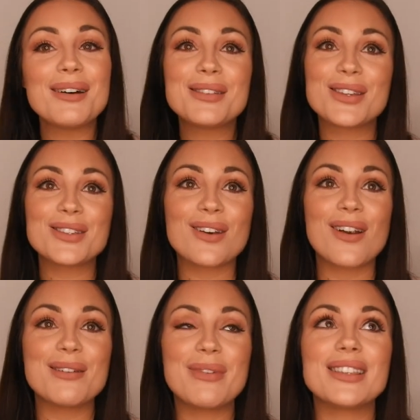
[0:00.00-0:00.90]
I'm so
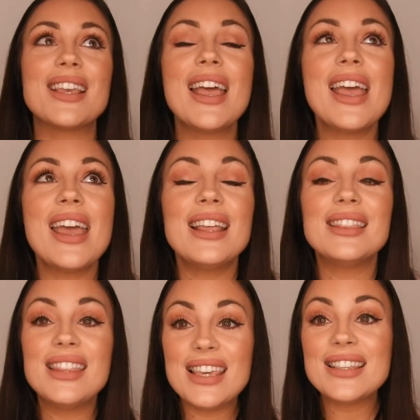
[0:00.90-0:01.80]
sorry, but
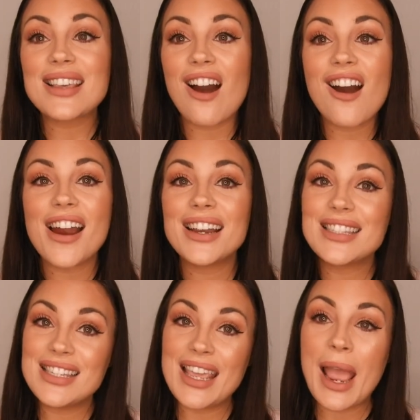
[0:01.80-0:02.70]
these
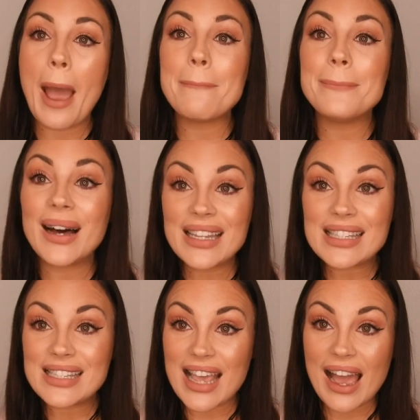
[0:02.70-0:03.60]
are the
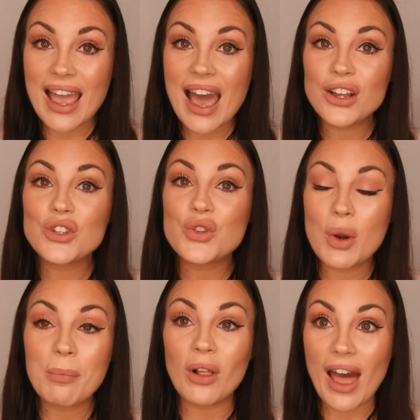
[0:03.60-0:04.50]
Balenciaga
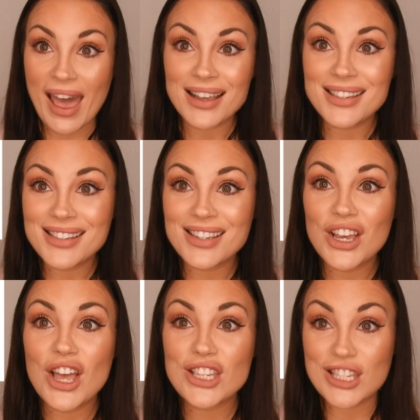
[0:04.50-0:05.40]
Triple
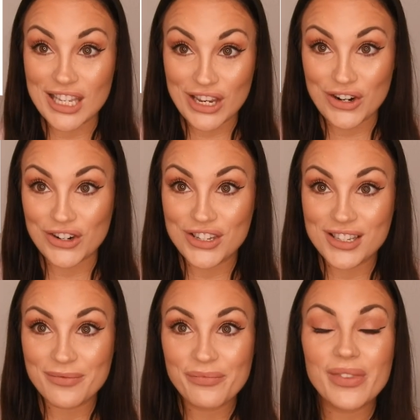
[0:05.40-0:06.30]
S
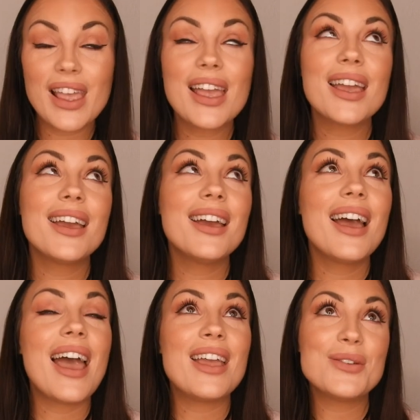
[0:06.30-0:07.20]
sneakers.
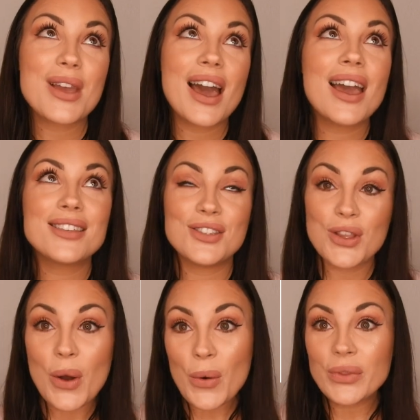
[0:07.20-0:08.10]
And you guys
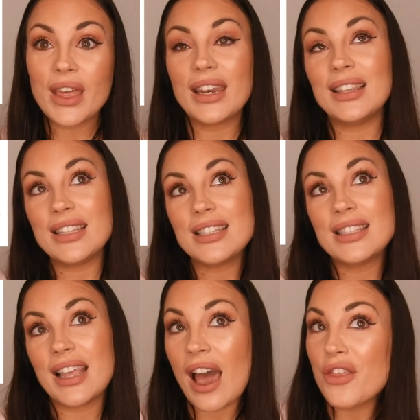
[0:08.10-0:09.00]
know that in
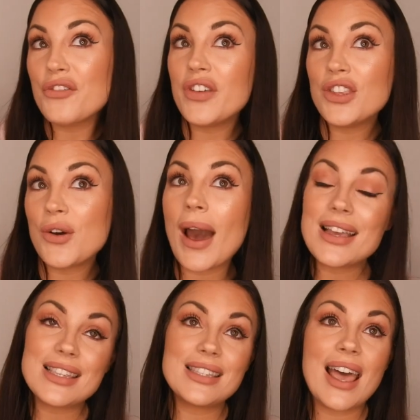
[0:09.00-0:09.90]
the other video,
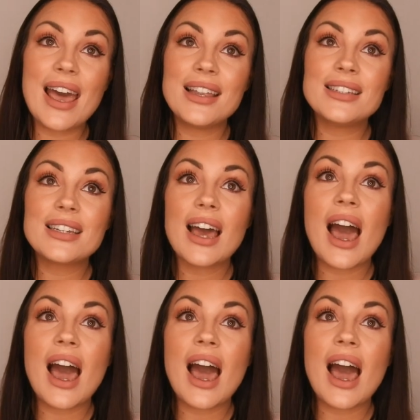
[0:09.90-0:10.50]
I said